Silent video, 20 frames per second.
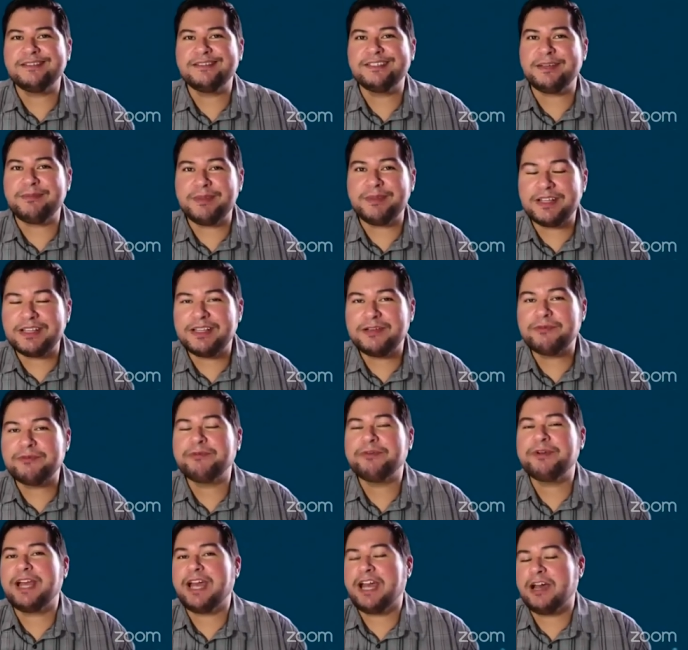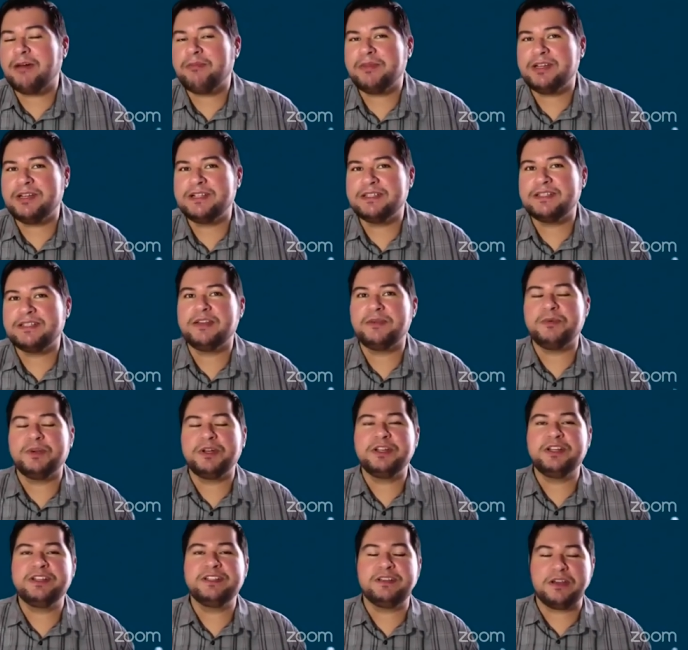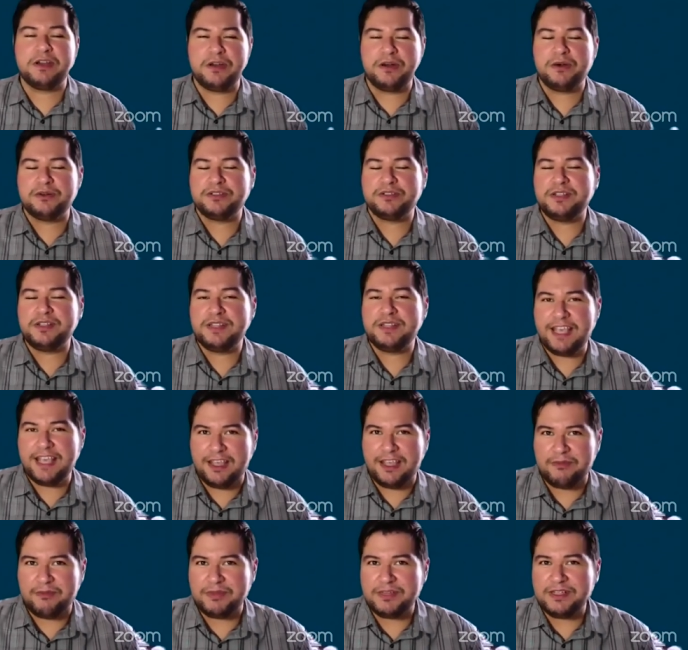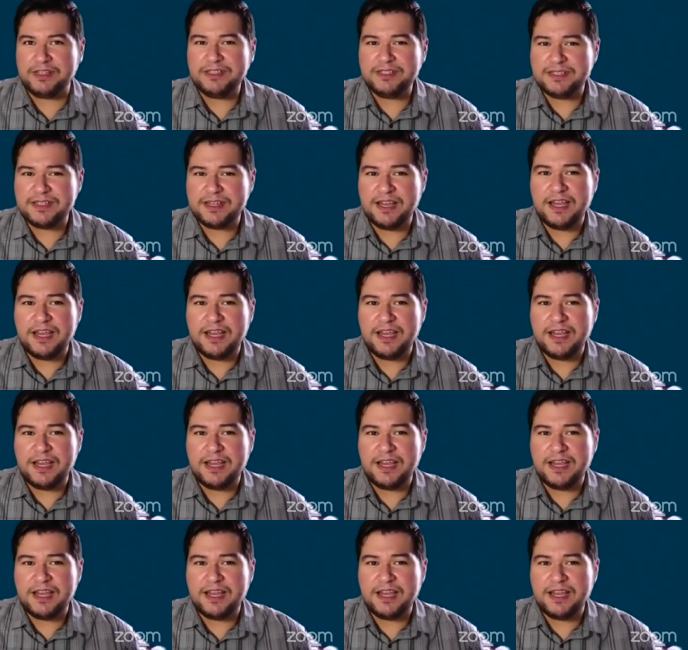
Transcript: typically what would happen is that you would go to the campus